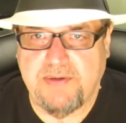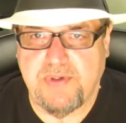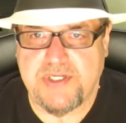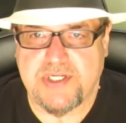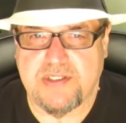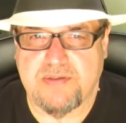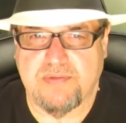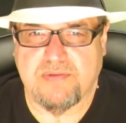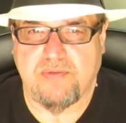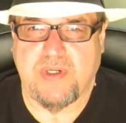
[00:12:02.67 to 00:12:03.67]
which is
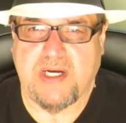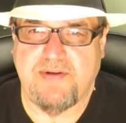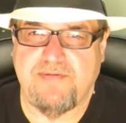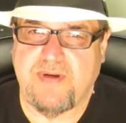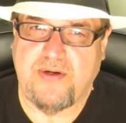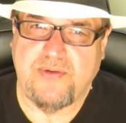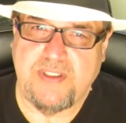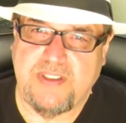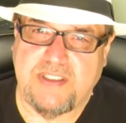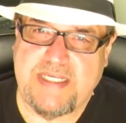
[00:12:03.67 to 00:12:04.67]
what I found
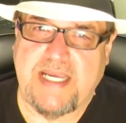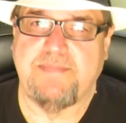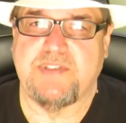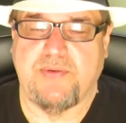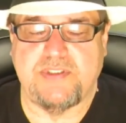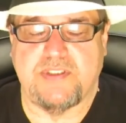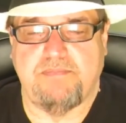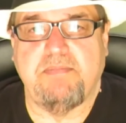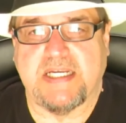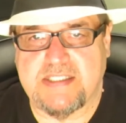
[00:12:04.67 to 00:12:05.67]
in the times I went to
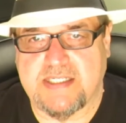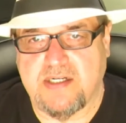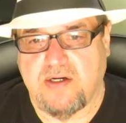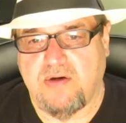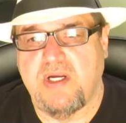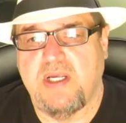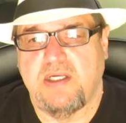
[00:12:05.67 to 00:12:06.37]
Mexico,